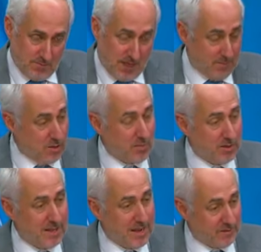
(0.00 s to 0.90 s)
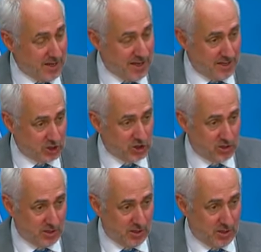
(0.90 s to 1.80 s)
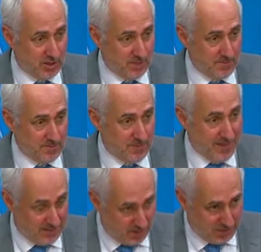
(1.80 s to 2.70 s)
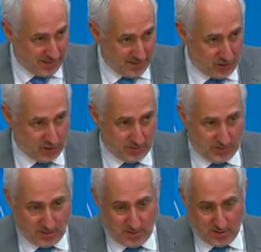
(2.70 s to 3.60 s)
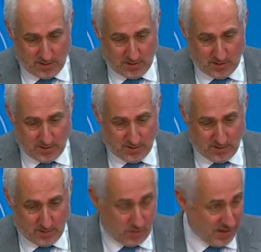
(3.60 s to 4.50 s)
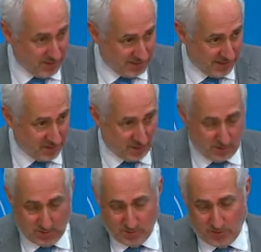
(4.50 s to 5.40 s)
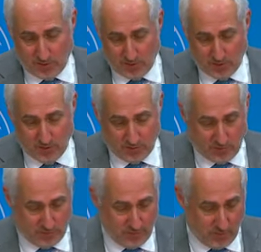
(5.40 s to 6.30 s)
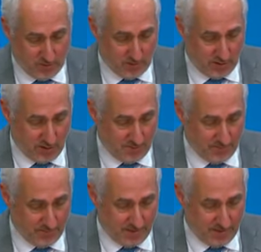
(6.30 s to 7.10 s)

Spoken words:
that probably have cash they could pledge. The private sector could also contribute. Let